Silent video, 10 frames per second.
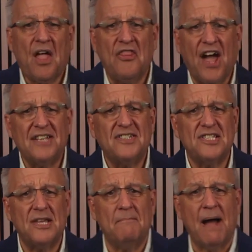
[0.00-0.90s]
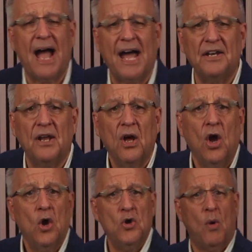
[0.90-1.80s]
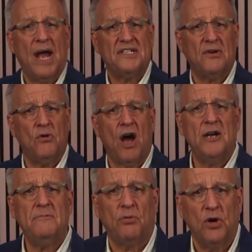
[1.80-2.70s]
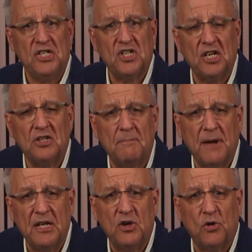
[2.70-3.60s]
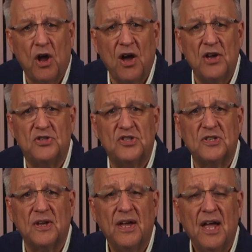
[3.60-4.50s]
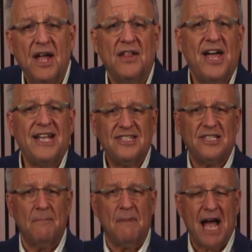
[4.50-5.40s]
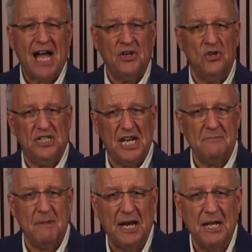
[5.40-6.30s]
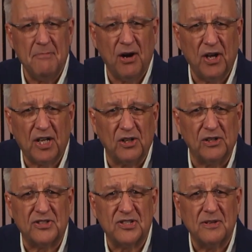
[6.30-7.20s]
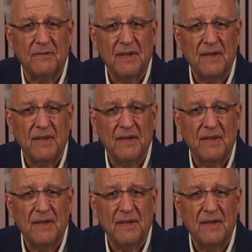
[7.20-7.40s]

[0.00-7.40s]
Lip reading: That's the man who went around preaching to big crowds. That's the man who did many miracles.